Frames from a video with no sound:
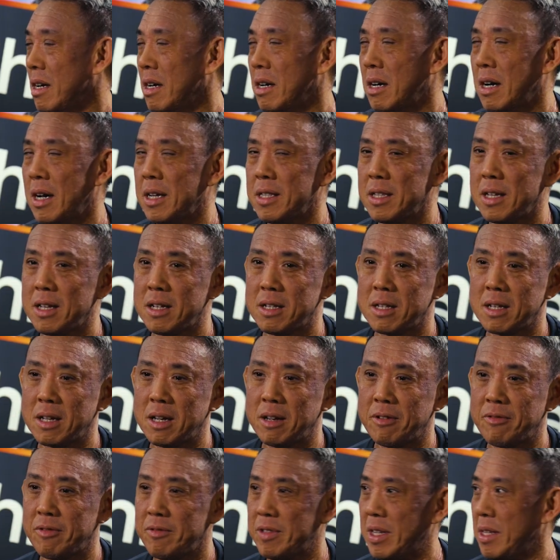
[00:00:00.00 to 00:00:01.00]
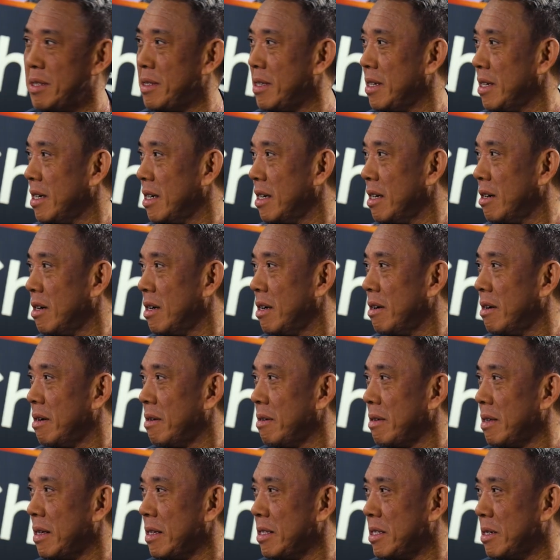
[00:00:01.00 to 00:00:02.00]
I think this year
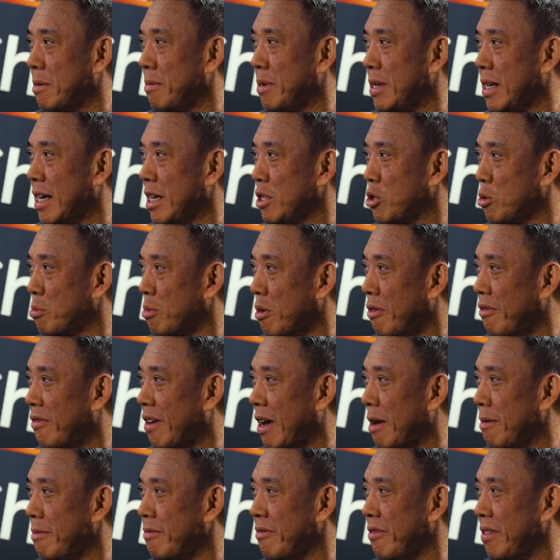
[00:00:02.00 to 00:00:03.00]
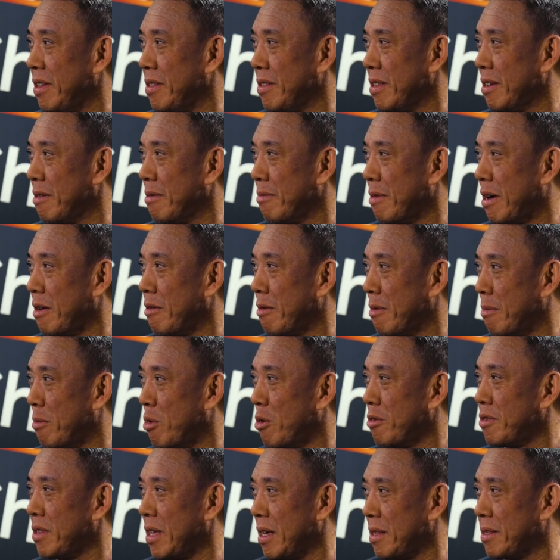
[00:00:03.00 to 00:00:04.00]
Gemini 2.5 is one of the
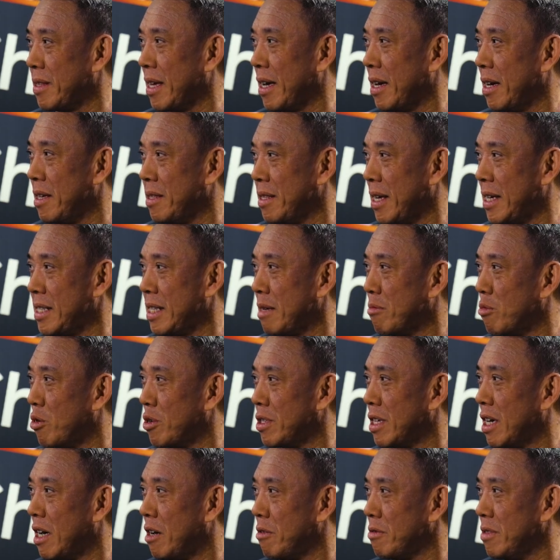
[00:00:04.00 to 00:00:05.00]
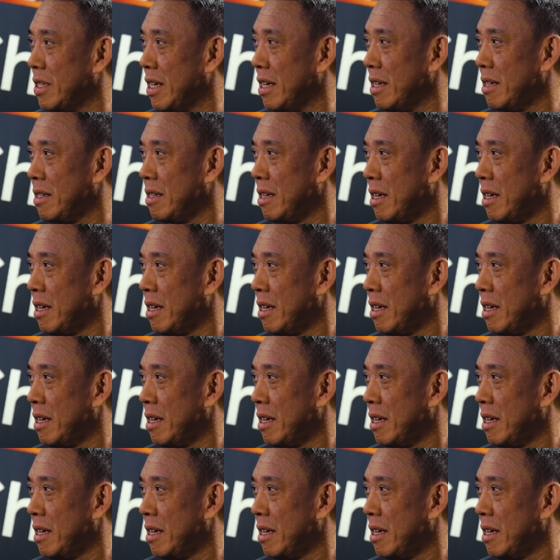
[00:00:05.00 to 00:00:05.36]
most exciting model out there.